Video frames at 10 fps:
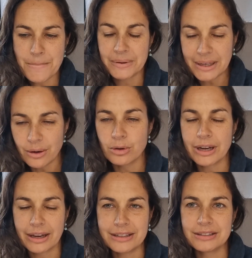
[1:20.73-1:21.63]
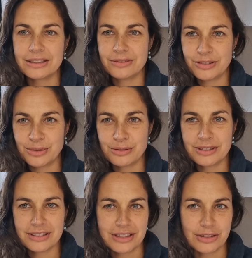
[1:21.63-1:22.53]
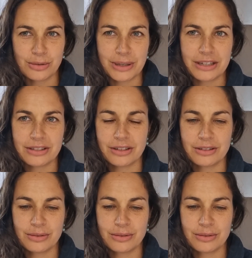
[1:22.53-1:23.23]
to diffuse a situation,